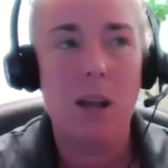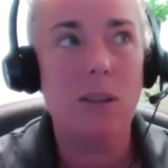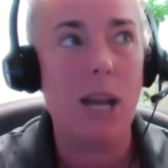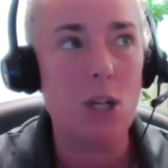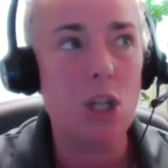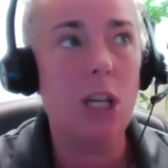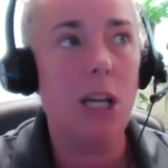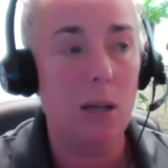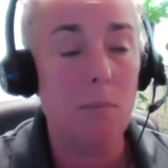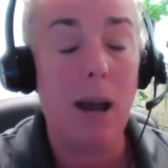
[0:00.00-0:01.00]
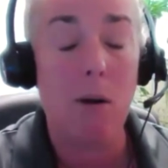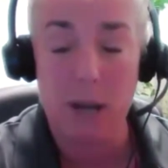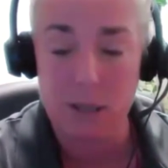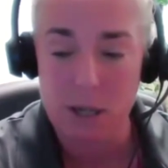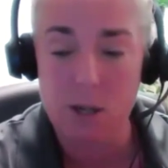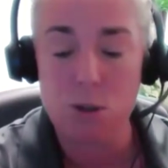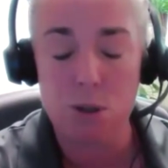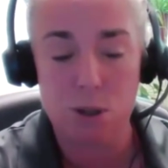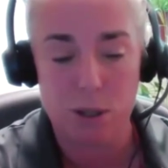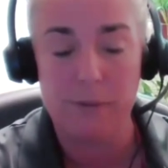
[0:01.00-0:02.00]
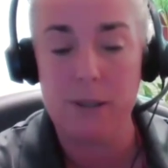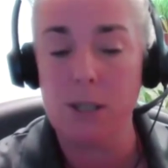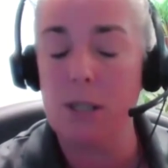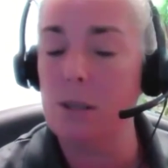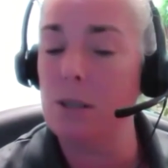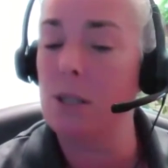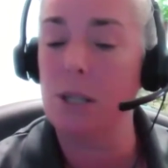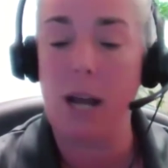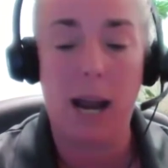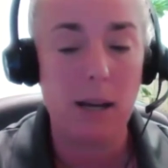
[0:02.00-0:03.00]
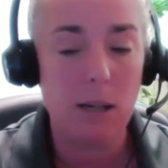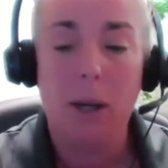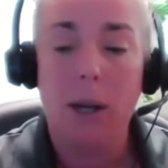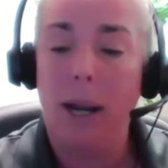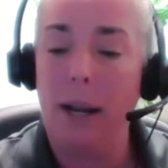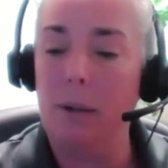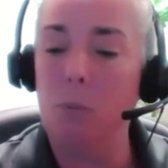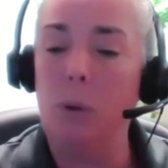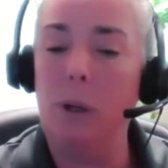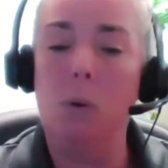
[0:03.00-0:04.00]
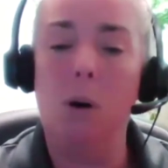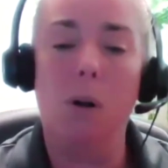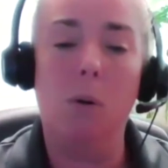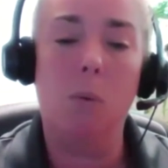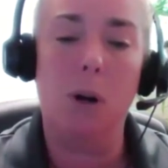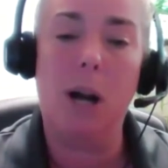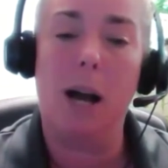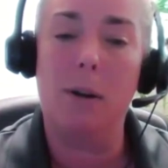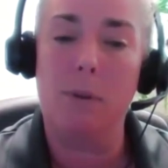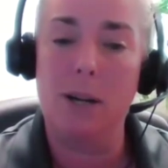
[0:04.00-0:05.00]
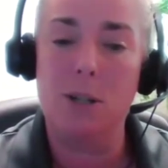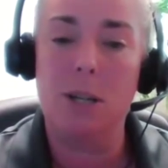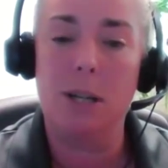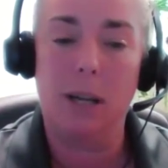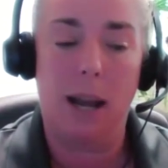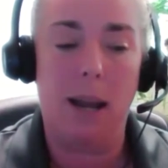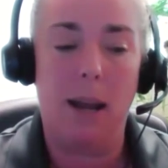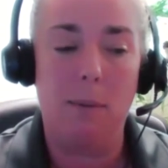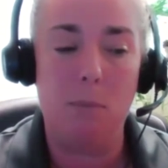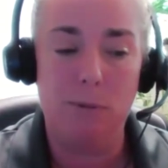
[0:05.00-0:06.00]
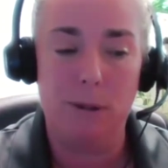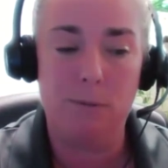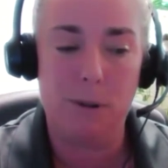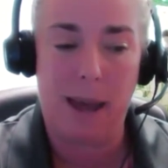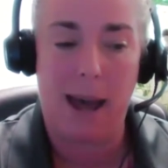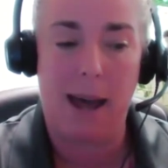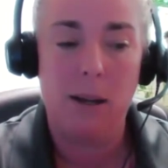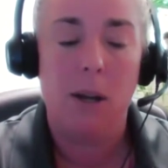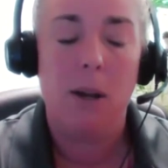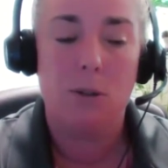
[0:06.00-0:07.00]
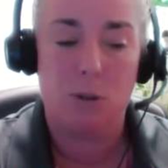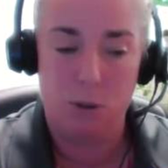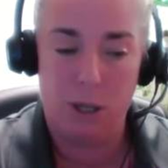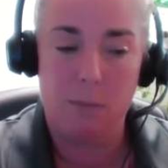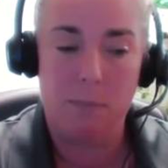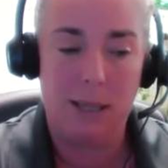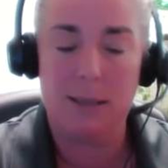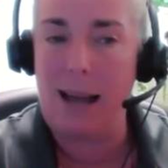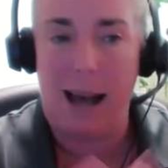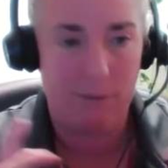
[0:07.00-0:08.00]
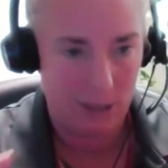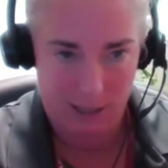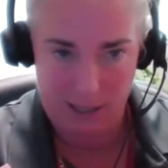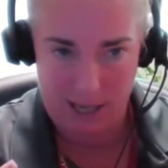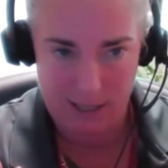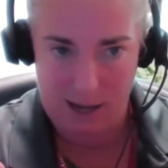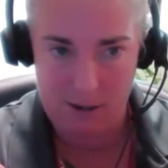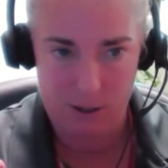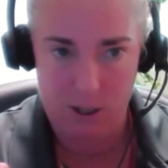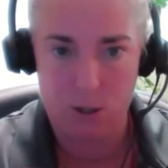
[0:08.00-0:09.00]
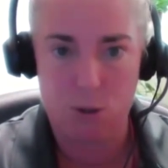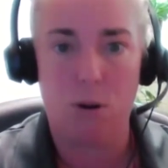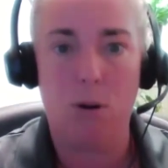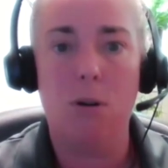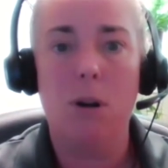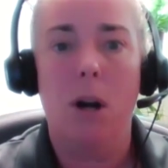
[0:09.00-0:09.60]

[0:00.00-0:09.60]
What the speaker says: They should email residential services today, and we will work on arranging a move-in for that student because obviously that's out of their control.